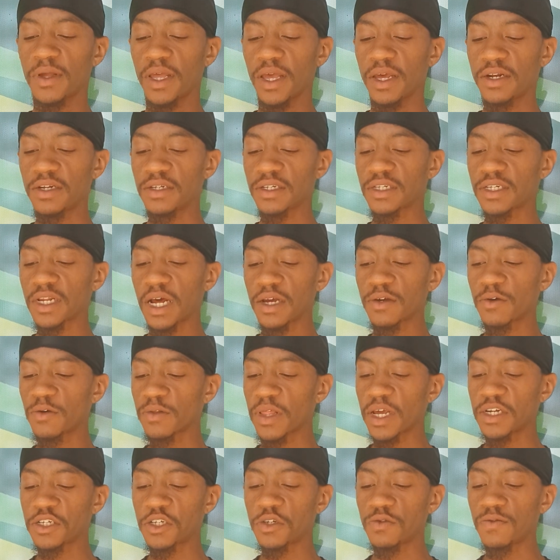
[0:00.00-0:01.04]
in a cycle
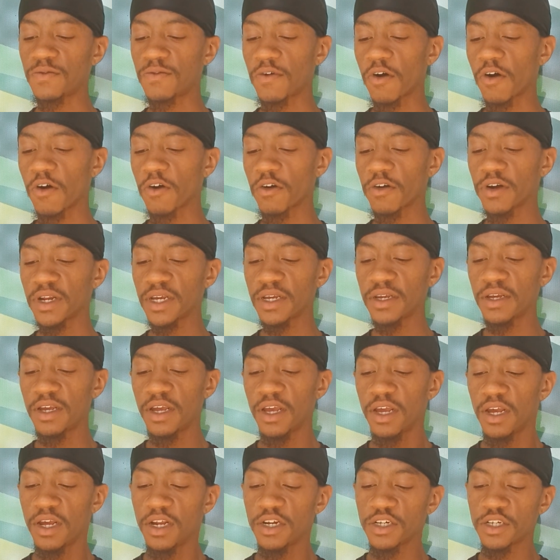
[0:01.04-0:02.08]
that you've already
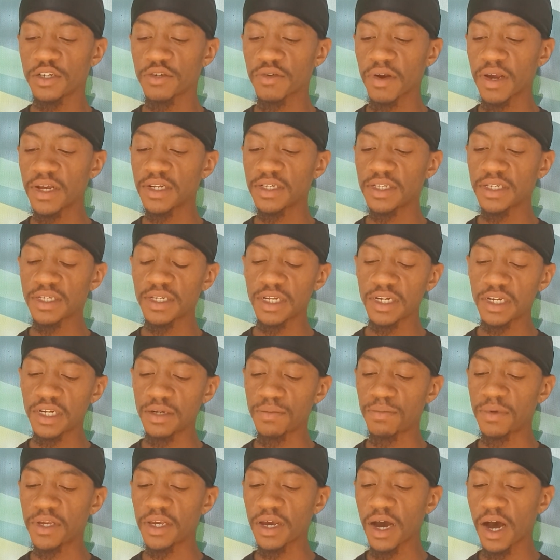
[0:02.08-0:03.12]
transcended
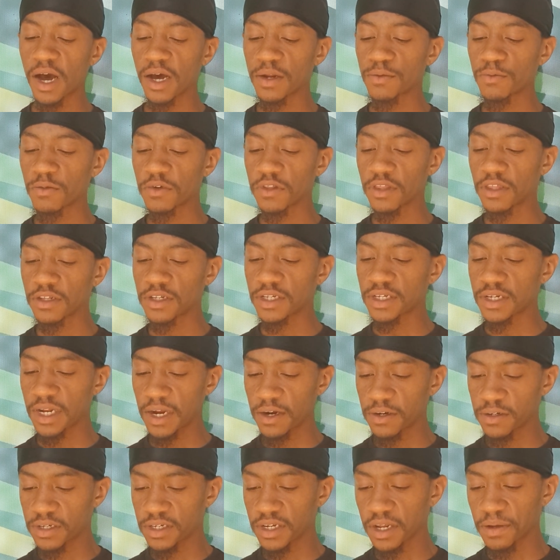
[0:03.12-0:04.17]
beyond with the
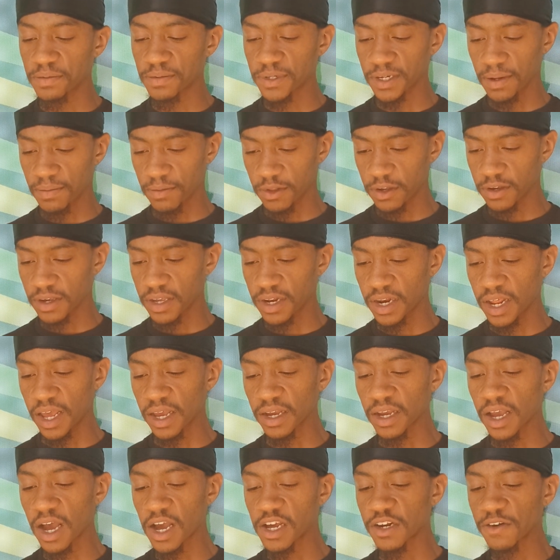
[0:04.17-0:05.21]
stair steps I'm looking
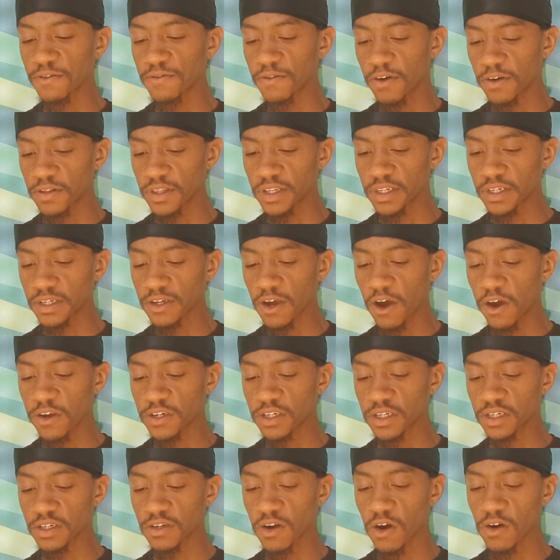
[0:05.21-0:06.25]
at kind of on this
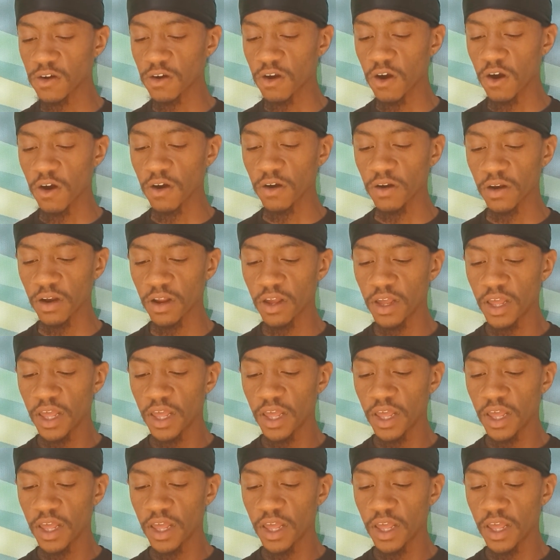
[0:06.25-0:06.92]
cautious heart card.